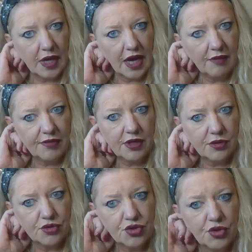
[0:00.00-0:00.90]
have
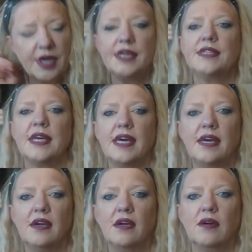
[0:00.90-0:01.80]
you tried
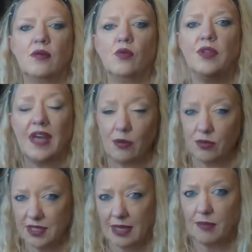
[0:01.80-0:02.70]
it
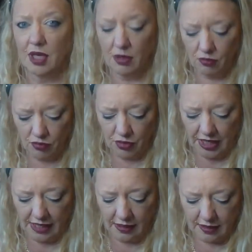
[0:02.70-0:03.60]
without Demio
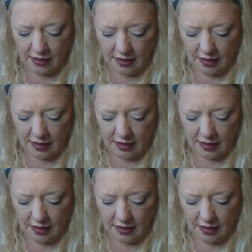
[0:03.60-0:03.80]
running?